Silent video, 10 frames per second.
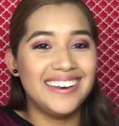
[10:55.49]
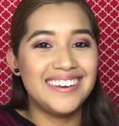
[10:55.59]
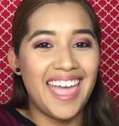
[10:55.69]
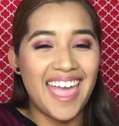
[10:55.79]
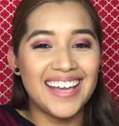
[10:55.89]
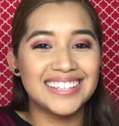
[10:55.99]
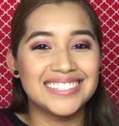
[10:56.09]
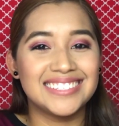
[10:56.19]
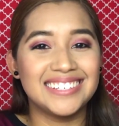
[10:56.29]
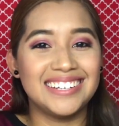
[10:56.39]

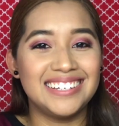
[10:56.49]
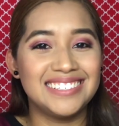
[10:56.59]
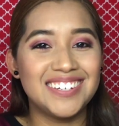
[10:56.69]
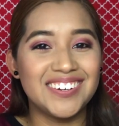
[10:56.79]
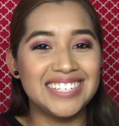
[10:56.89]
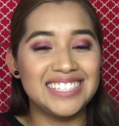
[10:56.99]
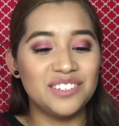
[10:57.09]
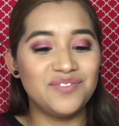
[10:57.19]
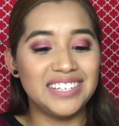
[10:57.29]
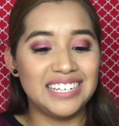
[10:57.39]
Next, it's going
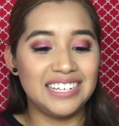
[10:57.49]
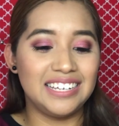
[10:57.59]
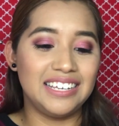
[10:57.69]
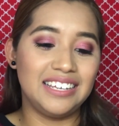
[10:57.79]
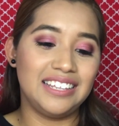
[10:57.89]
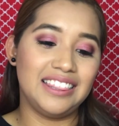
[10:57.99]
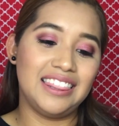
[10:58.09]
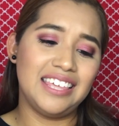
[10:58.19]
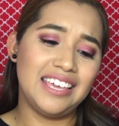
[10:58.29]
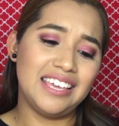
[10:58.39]
to be
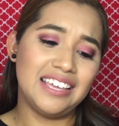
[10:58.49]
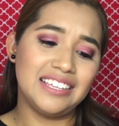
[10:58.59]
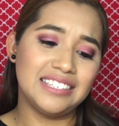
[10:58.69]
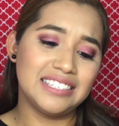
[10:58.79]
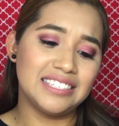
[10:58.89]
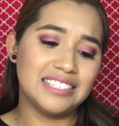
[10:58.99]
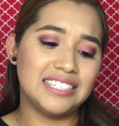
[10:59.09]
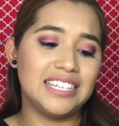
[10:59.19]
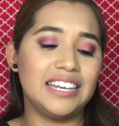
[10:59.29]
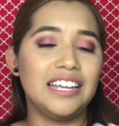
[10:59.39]
the
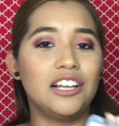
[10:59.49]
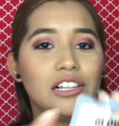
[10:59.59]
City